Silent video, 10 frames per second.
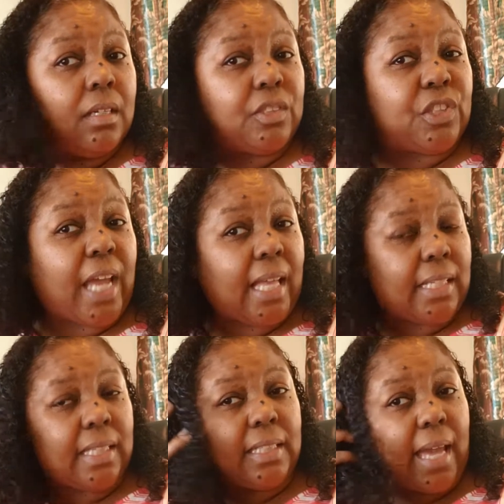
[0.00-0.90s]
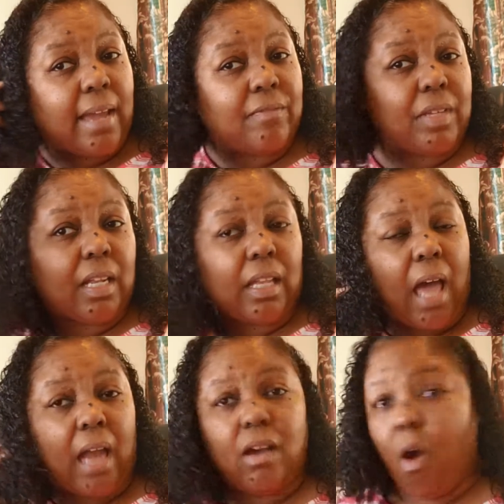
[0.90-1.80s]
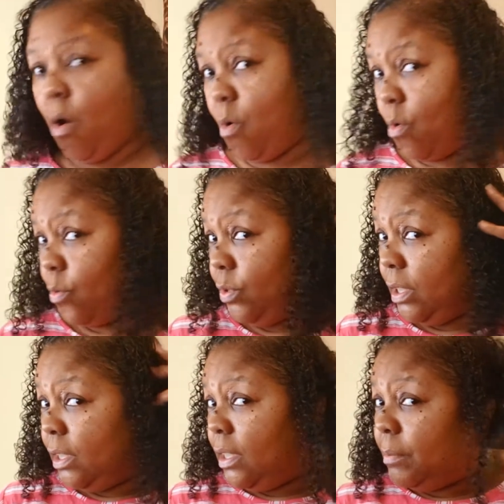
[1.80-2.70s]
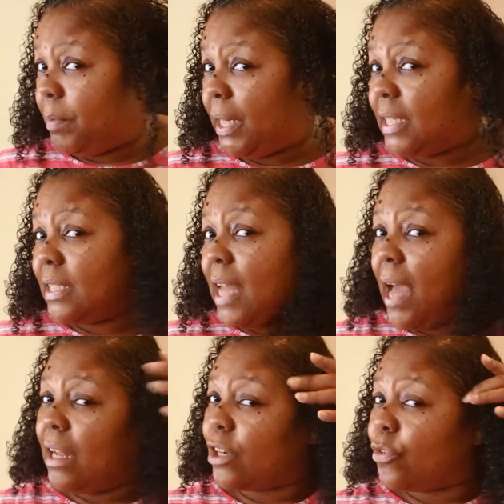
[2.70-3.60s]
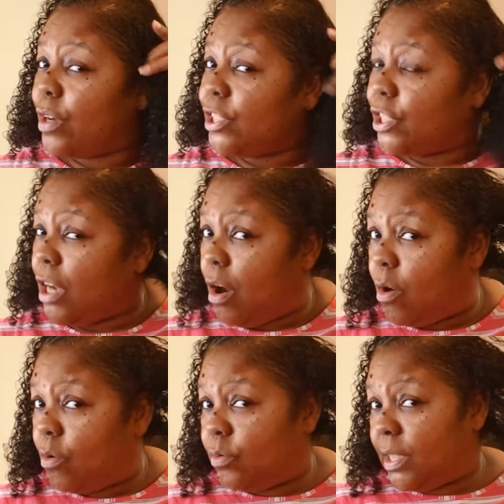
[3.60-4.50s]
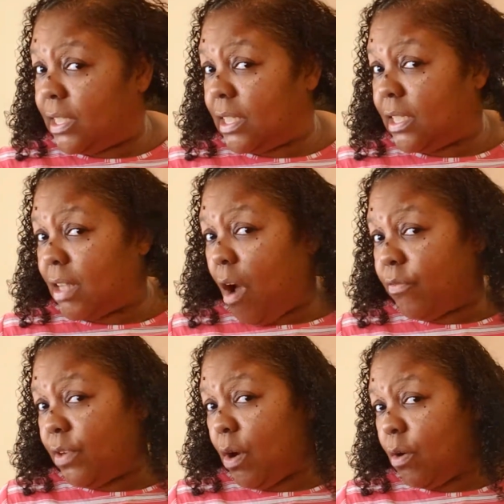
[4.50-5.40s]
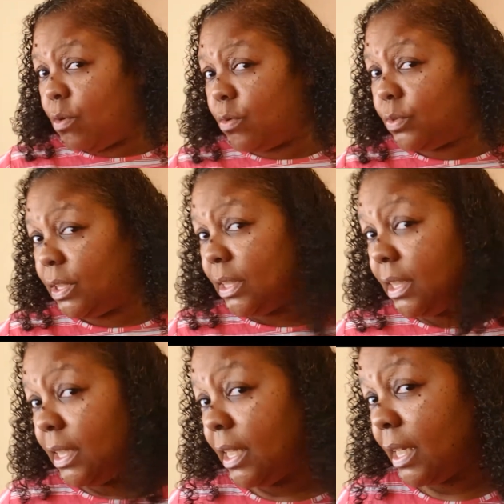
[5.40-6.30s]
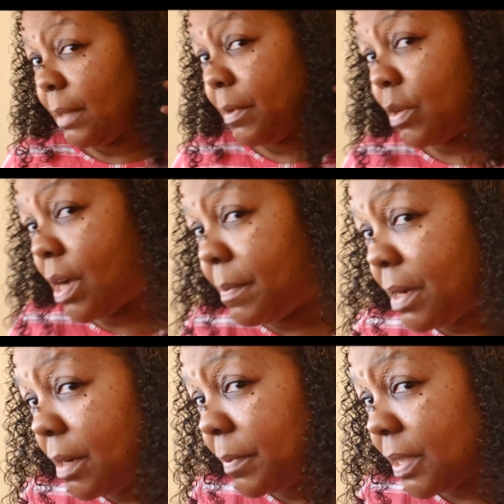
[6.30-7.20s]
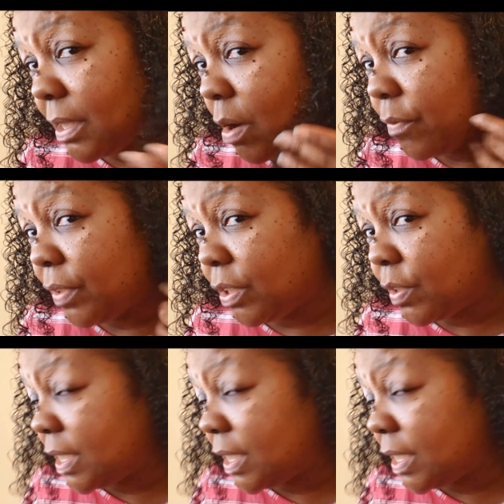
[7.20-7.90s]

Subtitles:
jelly gave it a lot of hold, but it's not a crunchy hold. It's a soft hold. And I'm going to come up and hopefully you can